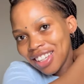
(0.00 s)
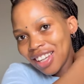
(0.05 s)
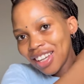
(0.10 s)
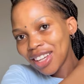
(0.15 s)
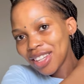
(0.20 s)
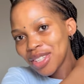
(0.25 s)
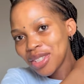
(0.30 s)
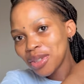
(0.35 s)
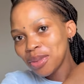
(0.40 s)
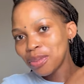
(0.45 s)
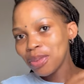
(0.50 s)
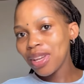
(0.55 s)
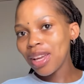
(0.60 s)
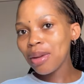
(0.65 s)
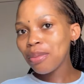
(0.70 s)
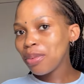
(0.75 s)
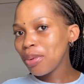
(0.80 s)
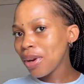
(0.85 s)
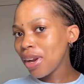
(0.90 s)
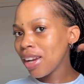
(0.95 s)
I should
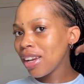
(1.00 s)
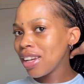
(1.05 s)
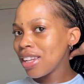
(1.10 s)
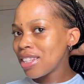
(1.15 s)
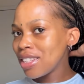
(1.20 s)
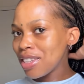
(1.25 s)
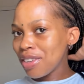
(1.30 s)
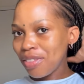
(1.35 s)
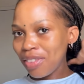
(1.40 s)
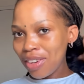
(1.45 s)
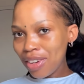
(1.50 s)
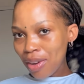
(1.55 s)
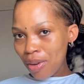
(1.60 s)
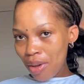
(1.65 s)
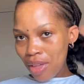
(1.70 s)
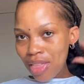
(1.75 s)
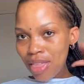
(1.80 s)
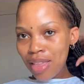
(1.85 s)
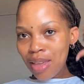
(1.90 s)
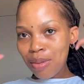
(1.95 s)
get pregnant every now
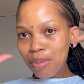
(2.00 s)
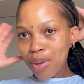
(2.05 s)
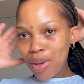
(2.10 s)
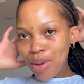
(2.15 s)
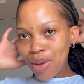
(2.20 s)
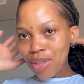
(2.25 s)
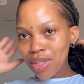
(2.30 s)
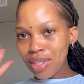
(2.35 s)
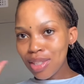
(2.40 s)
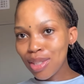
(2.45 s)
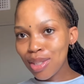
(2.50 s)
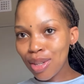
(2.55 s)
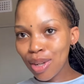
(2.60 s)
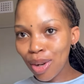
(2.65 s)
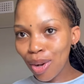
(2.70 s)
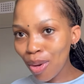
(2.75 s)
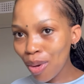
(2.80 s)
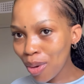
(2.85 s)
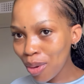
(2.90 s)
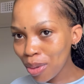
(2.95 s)
and then because this
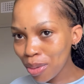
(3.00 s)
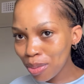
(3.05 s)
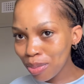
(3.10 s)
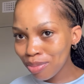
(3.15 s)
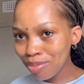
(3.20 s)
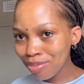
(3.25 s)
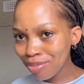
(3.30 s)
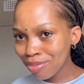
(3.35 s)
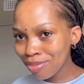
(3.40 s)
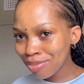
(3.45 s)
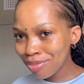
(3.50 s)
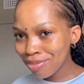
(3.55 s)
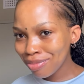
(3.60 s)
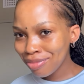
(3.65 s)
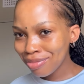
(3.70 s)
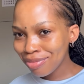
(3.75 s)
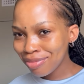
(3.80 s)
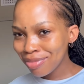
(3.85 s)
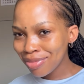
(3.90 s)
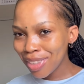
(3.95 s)
glow,
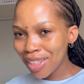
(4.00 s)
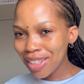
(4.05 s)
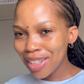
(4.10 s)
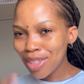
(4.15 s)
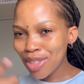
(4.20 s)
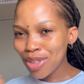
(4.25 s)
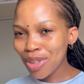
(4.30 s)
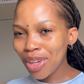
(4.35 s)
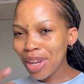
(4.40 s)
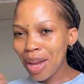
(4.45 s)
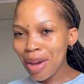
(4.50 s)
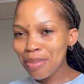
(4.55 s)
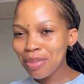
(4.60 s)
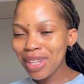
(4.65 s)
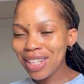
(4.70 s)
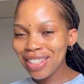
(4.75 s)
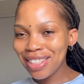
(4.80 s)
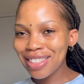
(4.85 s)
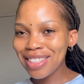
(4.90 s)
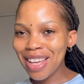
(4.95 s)
it does not come
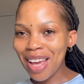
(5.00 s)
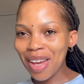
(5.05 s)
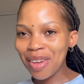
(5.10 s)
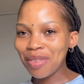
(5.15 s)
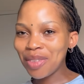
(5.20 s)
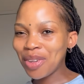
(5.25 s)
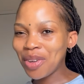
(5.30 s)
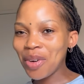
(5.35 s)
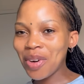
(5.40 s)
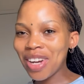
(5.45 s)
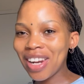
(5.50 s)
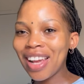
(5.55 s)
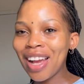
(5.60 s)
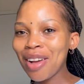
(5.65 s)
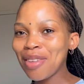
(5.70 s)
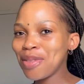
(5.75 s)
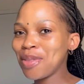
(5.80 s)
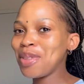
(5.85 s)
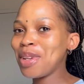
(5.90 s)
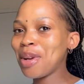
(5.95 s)
anytime. It only
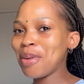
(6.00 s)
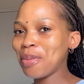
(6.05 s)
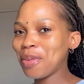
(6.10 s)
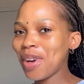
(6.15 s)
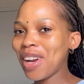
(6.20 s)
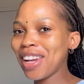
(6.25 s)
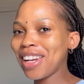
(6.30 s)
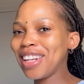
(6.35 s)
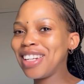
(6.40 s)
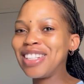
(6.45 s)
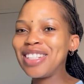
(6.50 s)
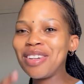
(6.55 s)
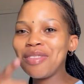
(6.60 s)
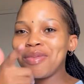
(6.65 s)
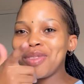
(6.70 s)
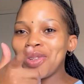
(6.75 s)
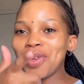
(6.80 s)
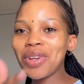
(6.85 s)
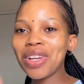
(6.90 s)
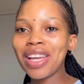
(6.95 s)
comes when I'm pregnant. I'm
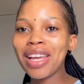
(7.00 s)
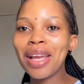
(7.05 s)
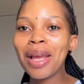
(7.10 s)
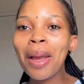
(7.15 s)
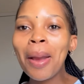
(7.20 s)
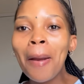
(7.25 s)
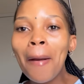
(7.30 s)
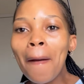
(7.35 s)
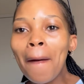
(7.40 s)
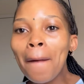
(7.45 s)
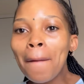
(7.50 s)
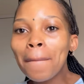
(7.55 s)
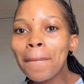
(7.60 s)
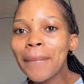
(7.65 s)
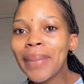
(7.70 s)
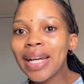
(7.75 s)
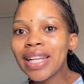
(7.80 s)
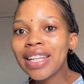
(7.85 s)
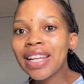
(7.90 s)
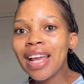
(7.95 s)
joking.
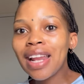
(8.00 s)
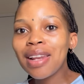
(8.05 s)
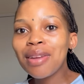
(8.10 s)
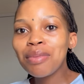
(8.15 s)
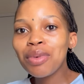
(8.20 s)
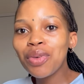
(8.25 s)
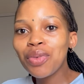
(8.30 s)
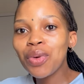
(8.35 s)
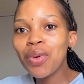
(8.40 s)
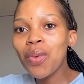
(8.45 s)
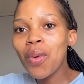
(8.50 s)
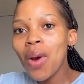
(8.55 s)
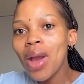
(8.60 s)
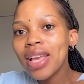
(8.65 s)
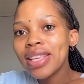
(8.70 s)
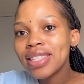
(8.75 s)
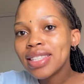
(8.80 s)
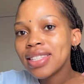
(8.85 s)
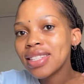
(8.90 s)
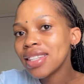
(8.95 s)
But yeah, let me
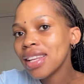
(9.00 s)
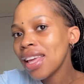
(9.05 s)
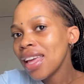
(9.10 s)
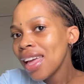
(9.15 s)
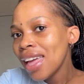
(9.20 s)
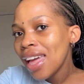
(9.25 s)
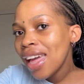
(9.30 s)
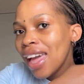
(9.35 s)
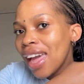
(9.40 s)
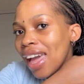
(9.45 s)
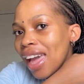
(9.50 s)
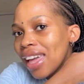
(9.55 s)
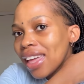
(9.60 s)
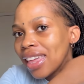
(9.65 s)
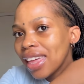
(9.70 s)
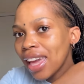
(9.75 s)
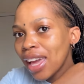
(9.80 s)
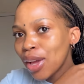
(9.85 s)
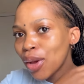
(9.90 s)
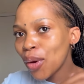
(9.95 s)
request and
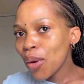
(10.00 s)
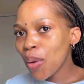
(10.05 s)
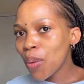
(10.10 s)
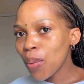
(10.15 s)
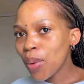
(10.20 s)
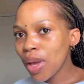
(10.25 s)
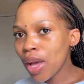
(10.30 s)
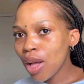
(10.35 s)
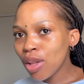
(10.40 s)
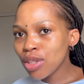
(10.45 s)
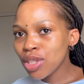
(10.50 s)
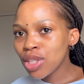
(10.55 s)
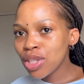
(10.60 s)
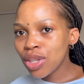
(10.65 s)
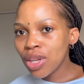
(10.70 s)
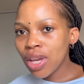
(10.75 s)
get going. I'll see you